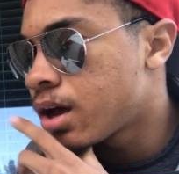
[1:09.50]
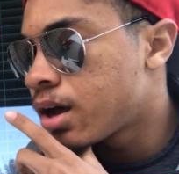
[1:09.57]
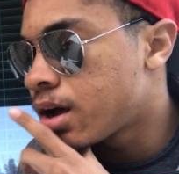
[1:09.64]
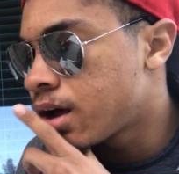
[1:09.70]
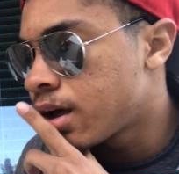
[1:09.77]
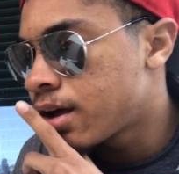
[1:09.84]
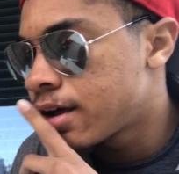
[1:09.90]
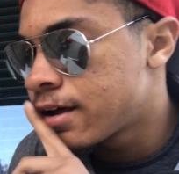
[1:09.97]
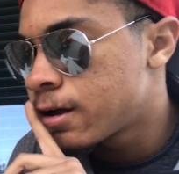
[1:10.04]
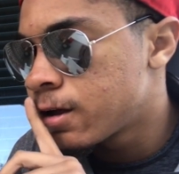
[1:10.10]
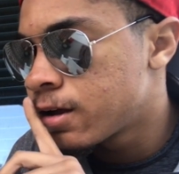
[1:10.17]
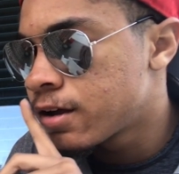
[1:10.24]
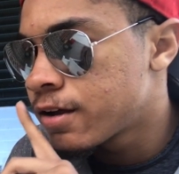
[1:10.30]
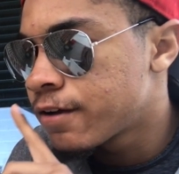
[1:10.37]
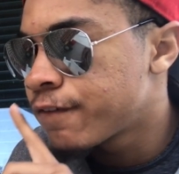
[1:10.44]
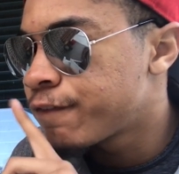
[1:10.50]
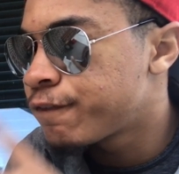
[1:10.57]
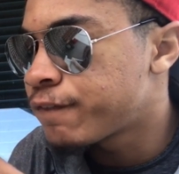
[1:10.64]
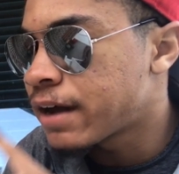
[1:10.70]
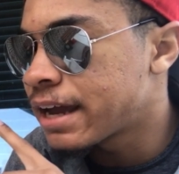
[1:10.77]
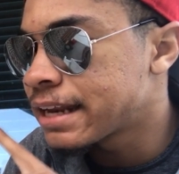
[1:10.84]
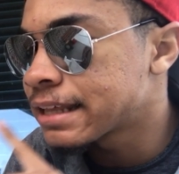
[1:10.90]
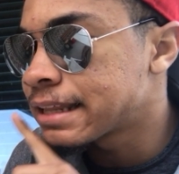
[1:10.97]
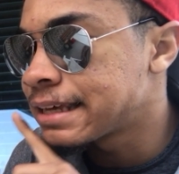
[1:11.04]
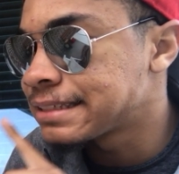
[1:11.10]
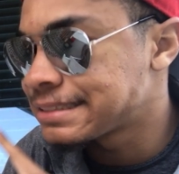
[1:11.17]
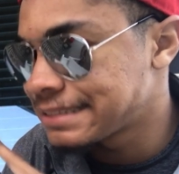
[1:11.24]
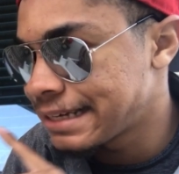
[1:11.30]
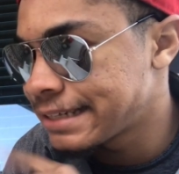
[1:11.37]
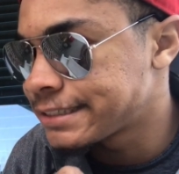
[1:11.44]
Uh, fighting
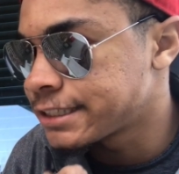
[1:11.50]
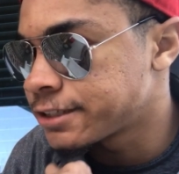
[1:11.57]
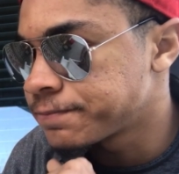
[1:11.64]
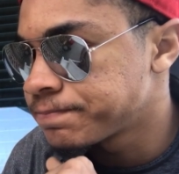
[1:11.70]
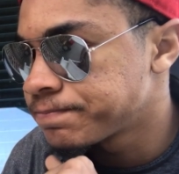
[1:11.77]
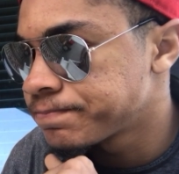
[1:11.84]
like Santa.